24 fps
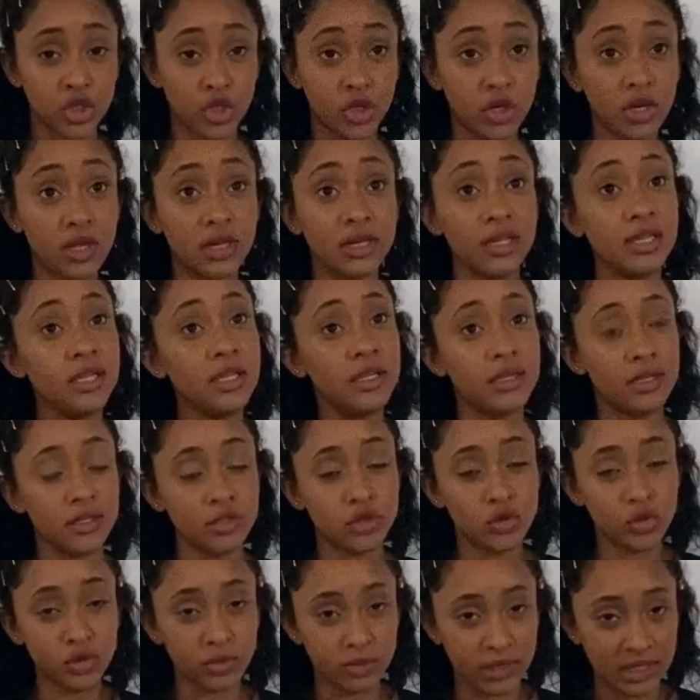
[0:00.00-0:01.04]
and he
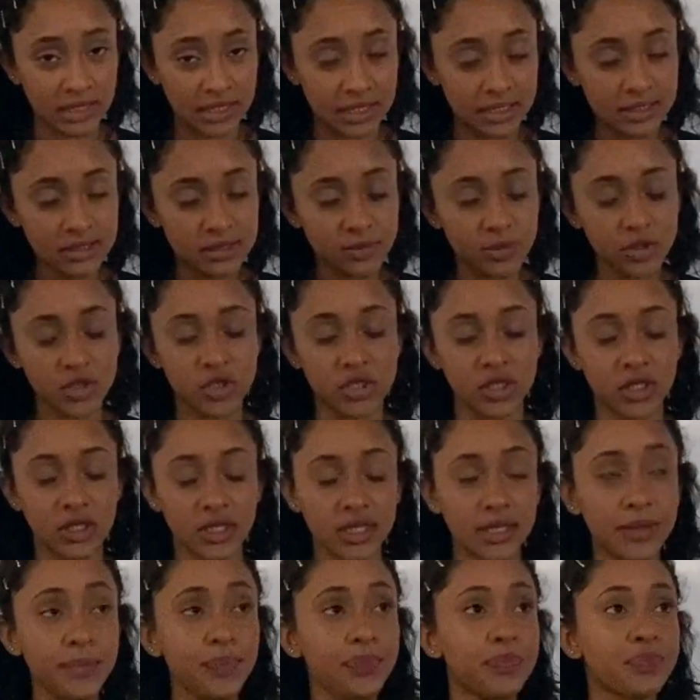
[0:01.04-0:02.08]
told me that
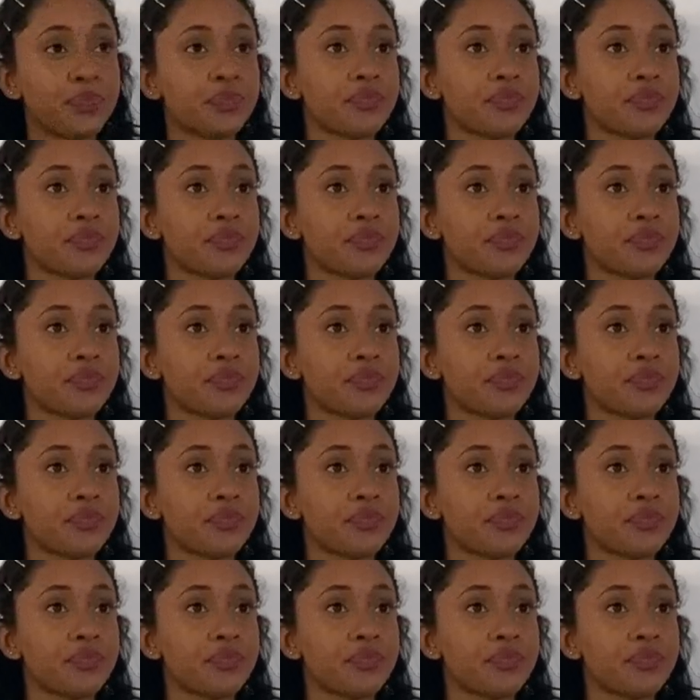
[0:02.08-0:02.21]
personally.